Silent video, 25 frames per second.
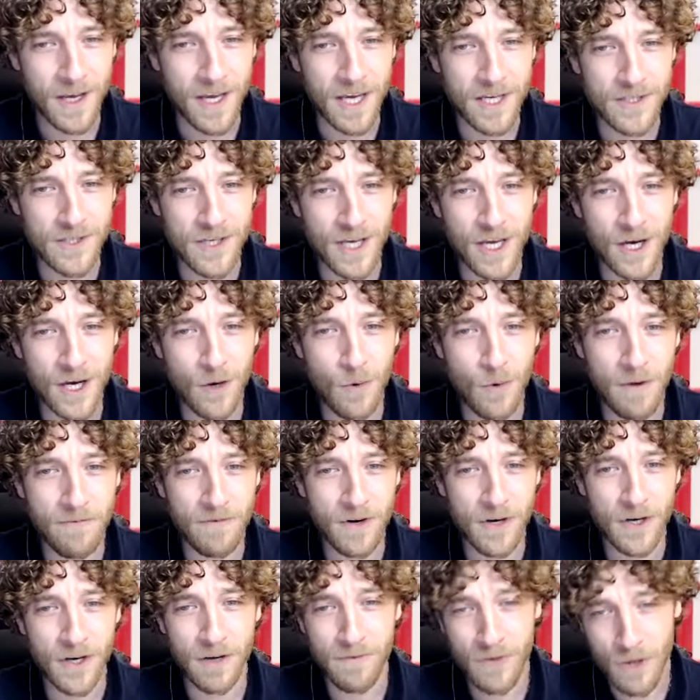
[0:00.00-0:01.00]
is the
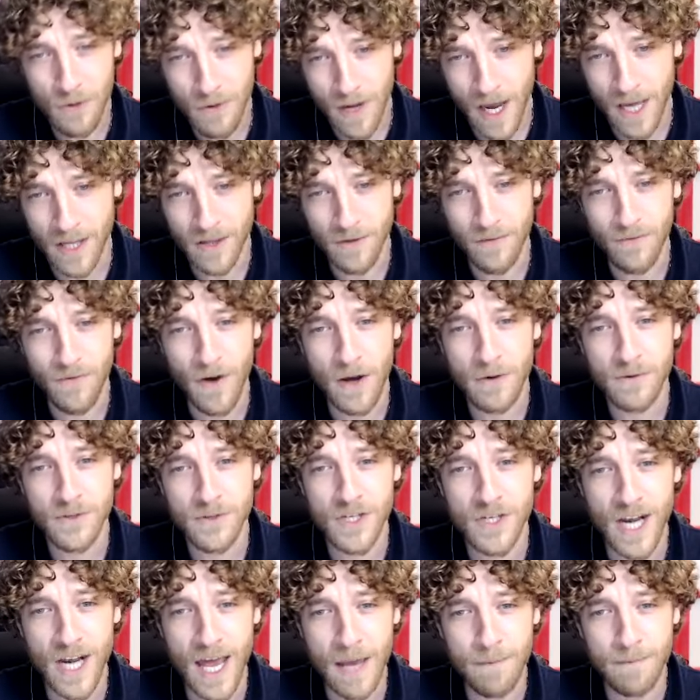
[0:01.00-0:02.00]
equivalent of you getting the phone
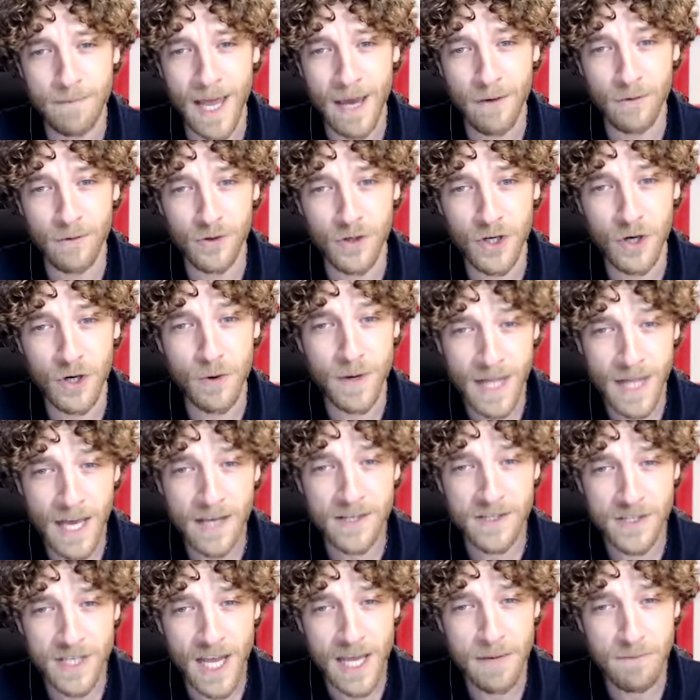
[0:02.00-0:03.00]
slammed down on you in
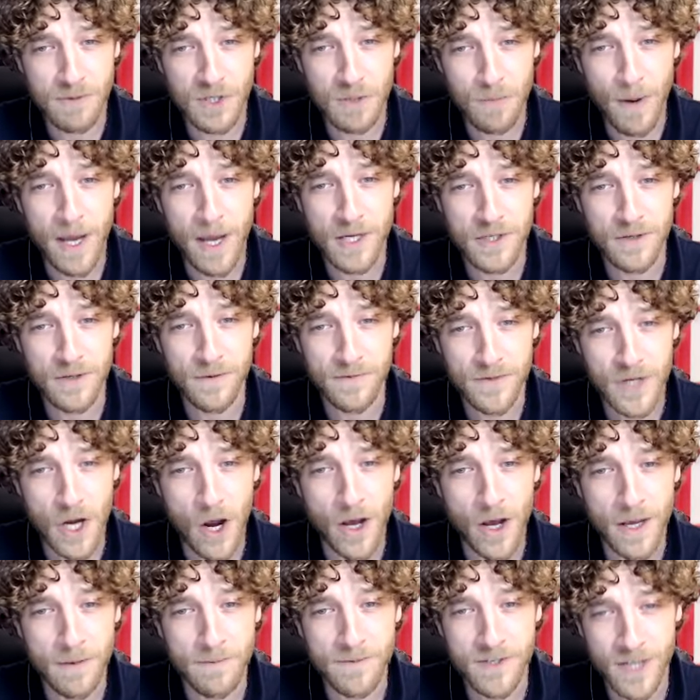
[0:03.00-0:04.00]
that same space of
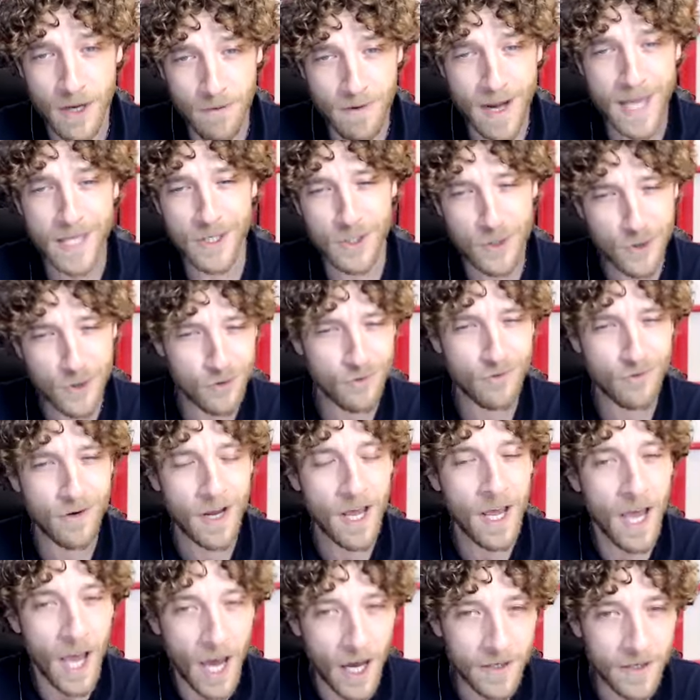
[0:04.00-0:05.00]
time. So let's try.
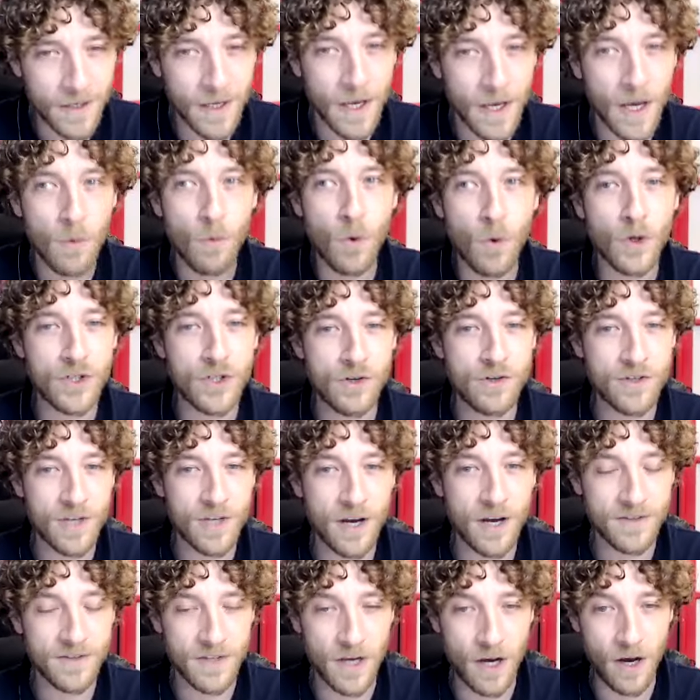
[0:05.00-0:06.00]
And once you
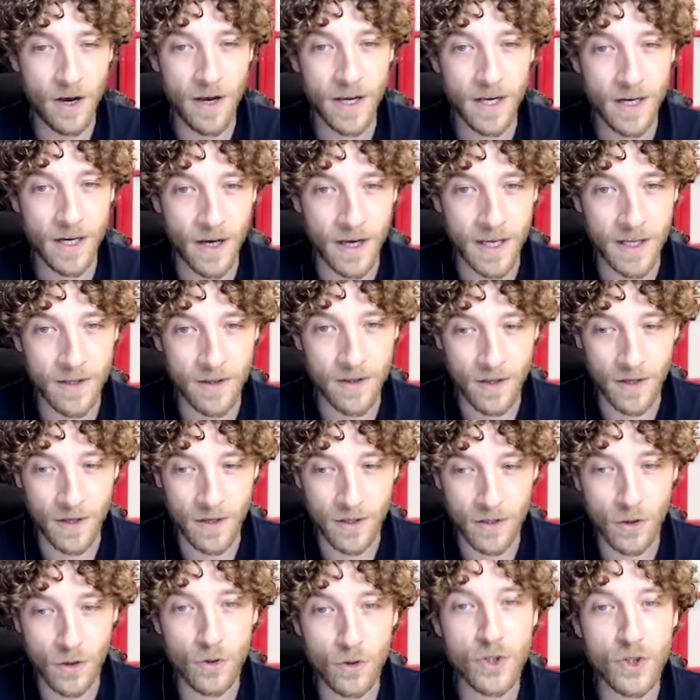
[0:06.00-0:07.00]
start to highlight that
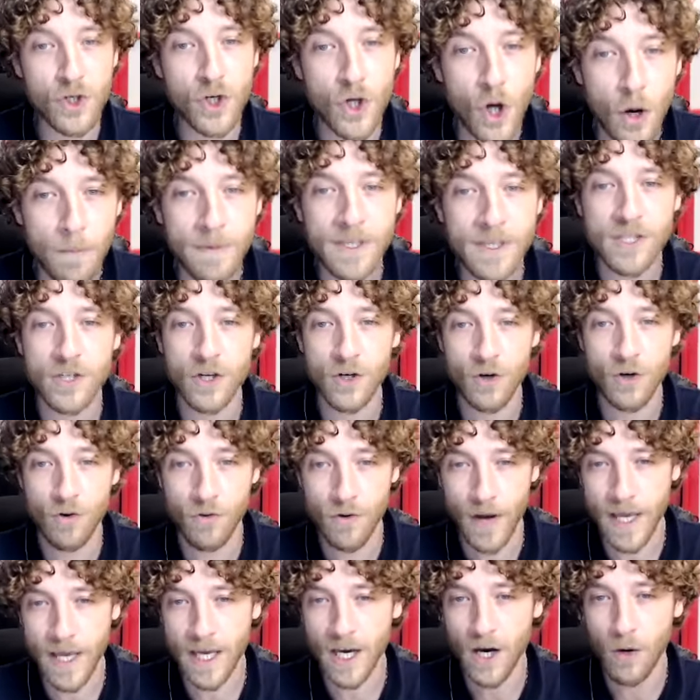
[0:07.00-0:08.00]
your job is to
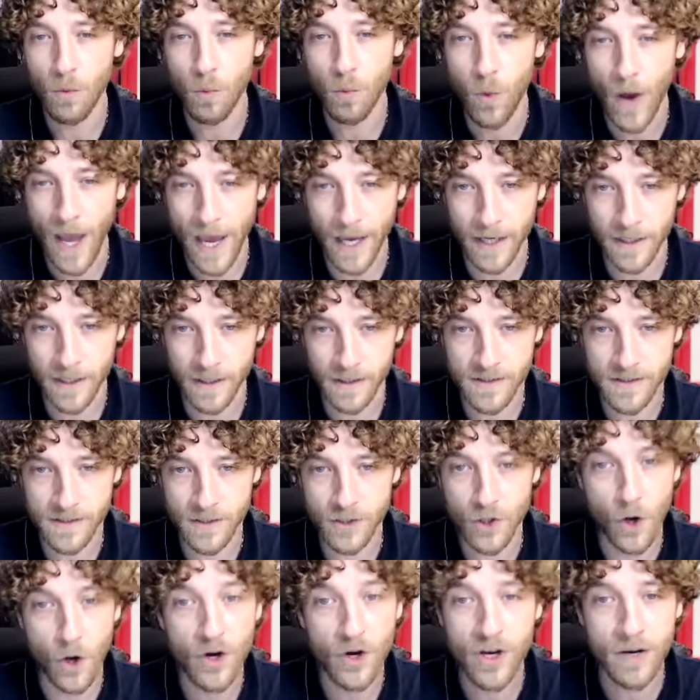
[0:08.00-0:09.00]
create
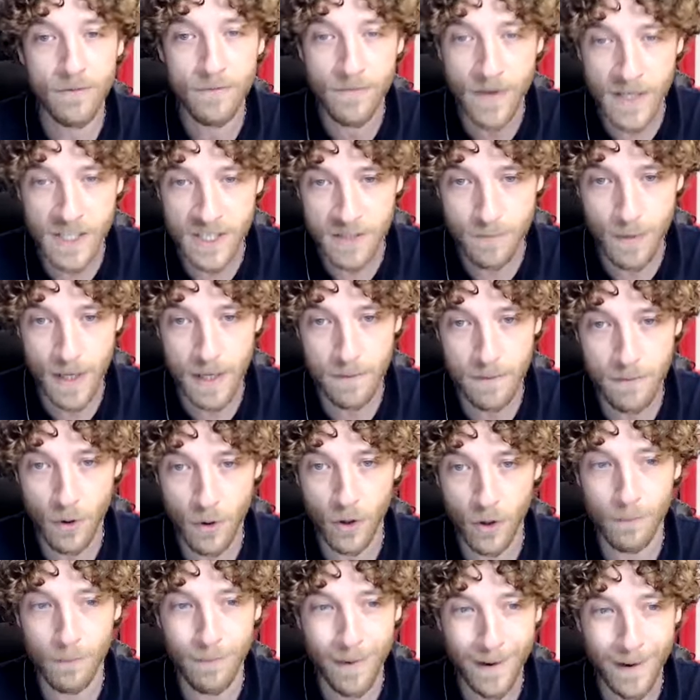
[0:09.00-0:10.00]
awareness, not convince
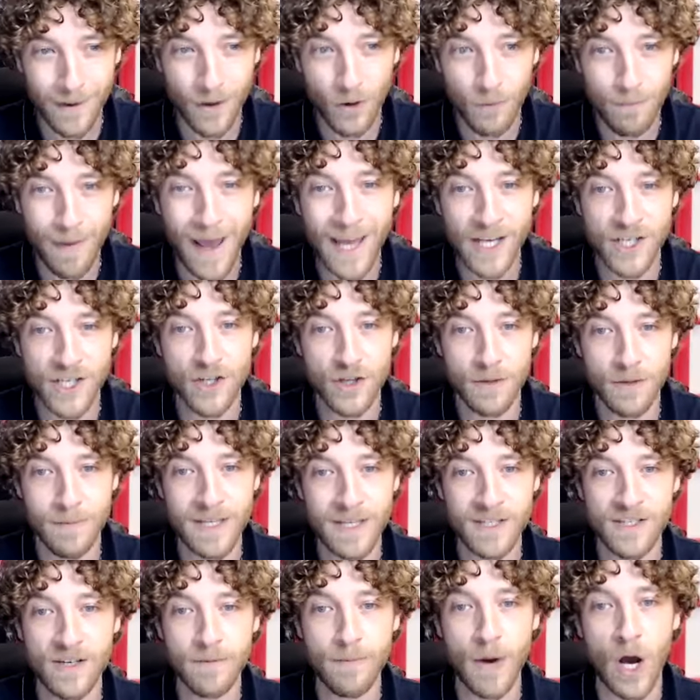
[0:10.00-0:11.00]
people or badger them
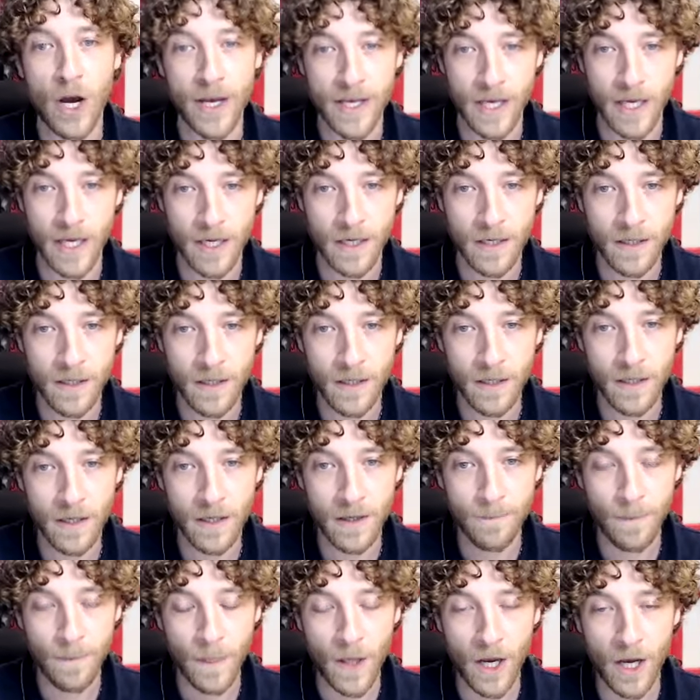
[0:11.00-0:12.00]
into buying.
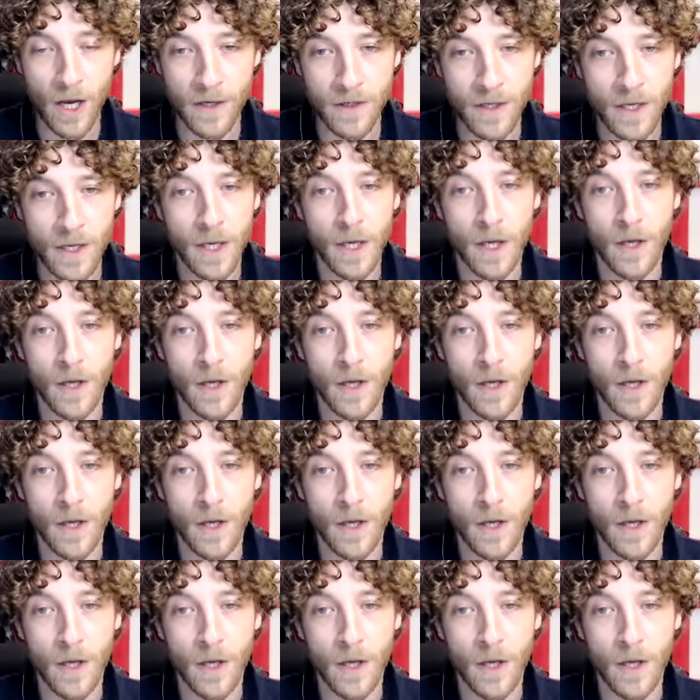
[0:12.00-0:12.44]
And